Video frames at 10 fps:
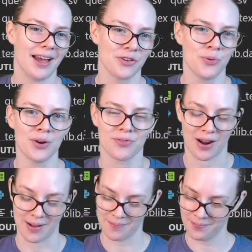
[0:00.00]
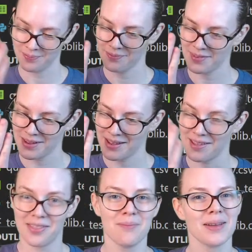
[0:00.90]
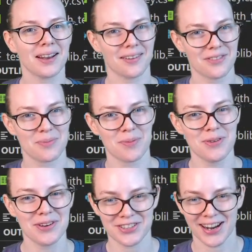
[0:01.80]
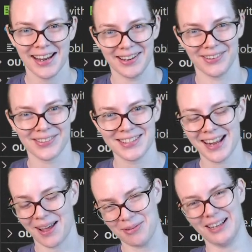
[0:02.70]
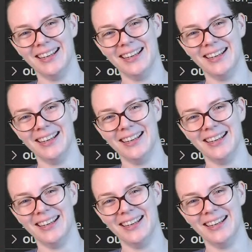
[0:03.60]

you're from the middle of the Bermuda Triangle. Good job.